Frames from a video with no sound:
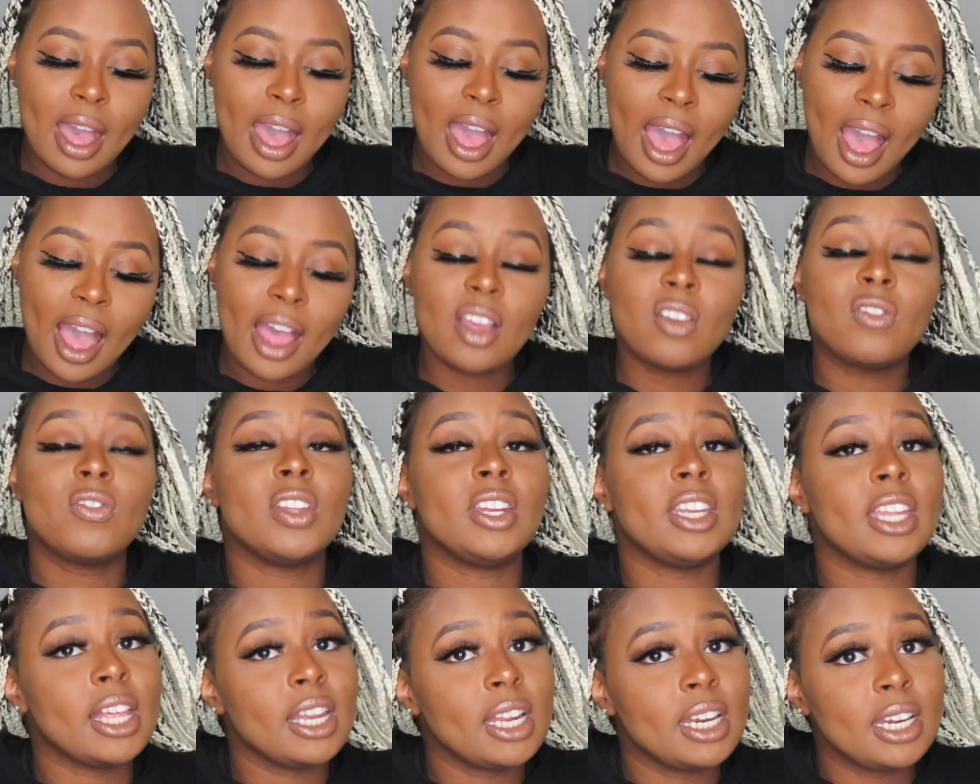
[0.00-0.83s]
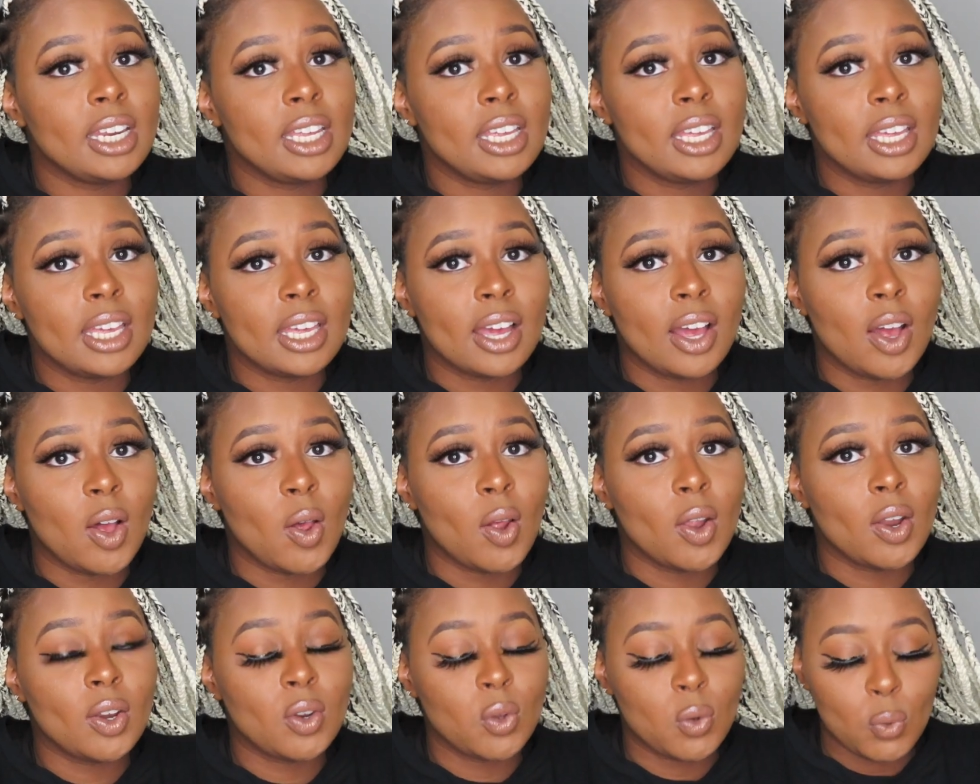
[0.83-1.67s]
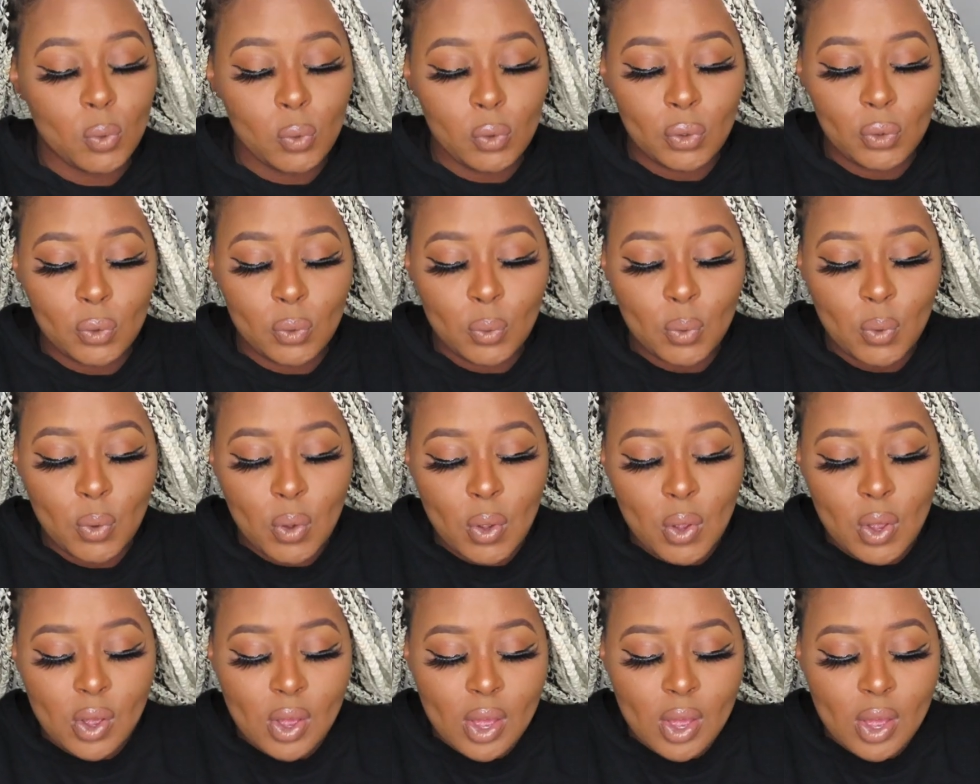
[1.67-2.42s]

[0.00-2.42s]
High Fidelity on Hulu,